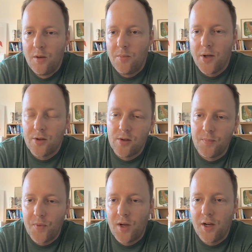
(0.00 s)

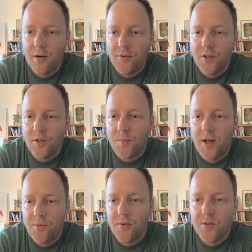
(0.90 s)
Michael, I have these
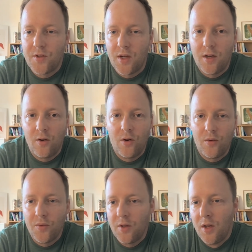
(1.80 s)
patents
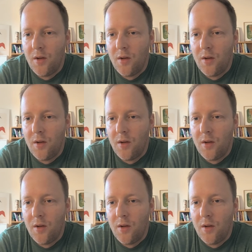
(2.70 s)
on